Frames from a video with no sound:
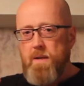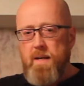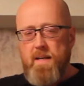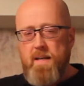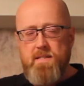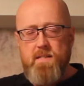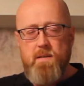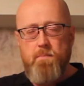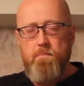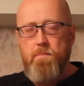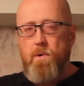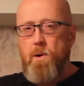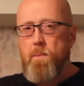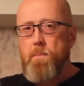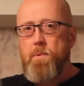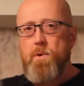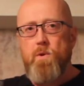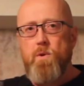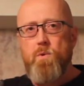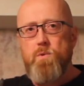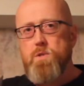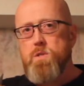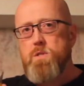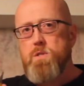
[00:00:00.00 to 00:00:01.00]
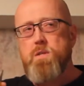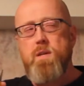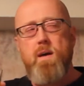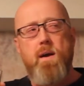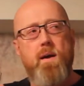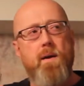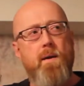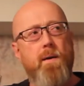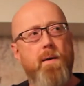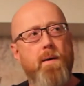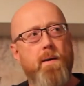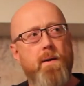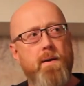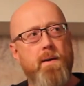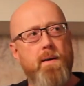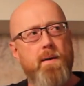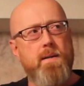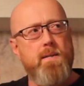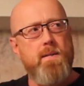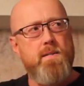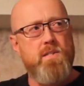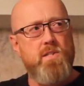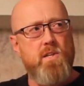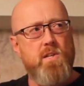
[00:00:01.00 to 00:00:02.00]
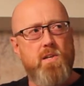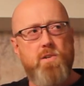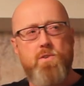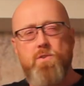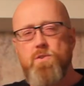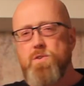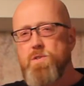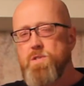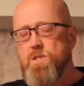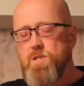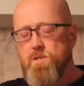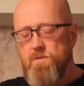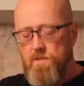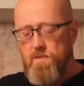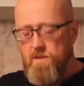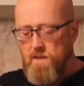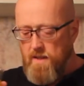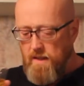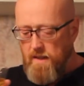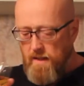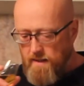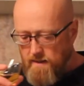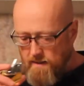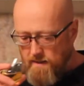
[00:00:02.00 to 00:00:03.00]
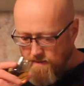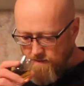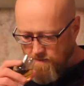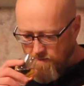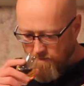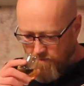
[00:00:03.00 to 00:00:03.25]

classic bourbon notes is there, citrus, vanilla.